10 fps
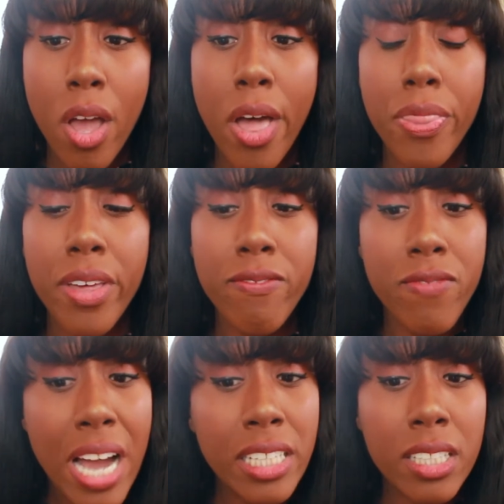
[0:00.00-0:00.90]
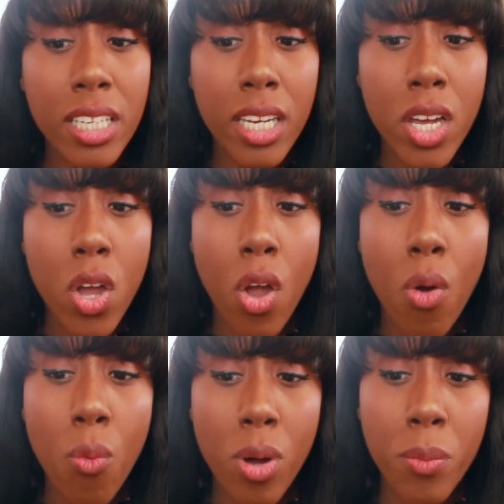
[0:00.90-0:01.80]
And then finally,
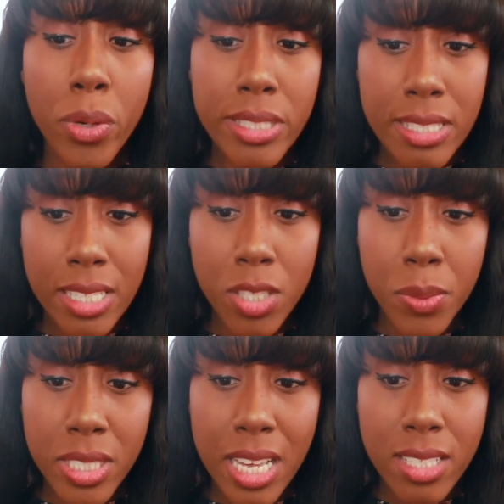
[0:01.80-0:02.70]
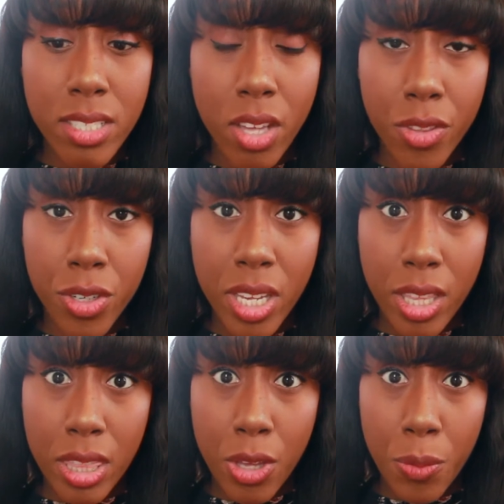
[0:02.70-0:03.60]
1.6% Southern
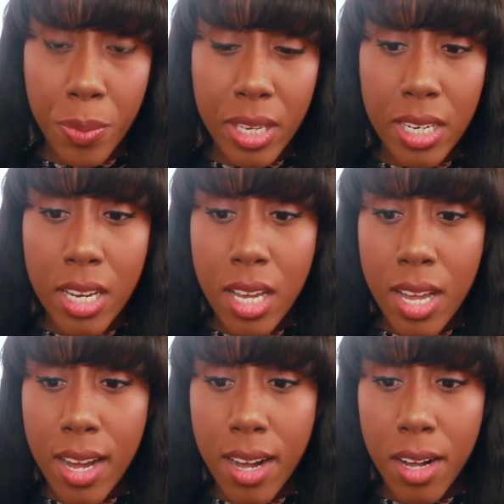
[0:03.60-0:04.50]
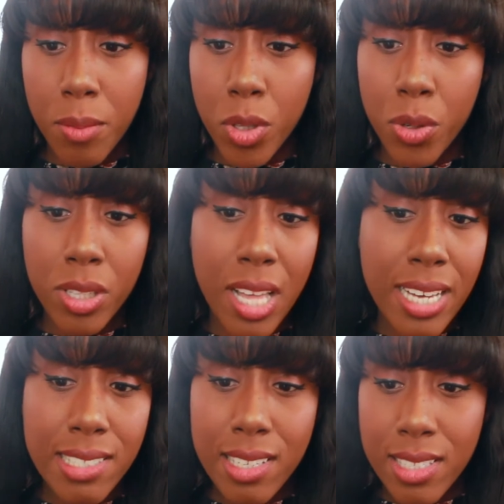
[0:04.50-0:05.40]
Ethiopian, um,
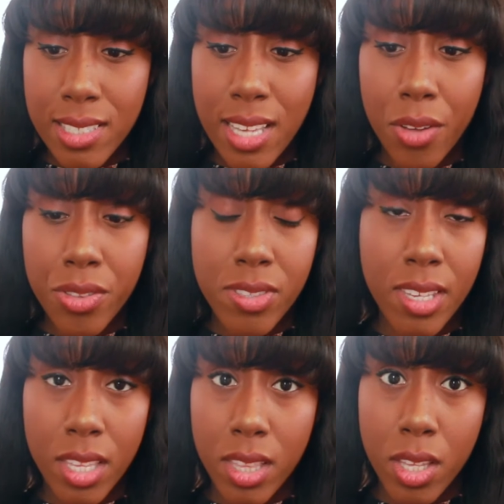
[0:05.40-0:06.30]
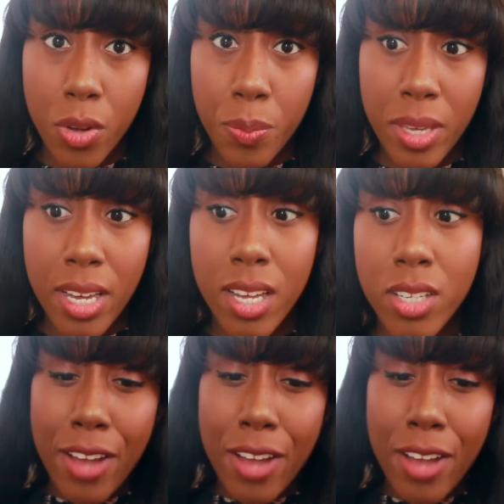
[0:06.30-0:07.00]
localized in South Ethiopia.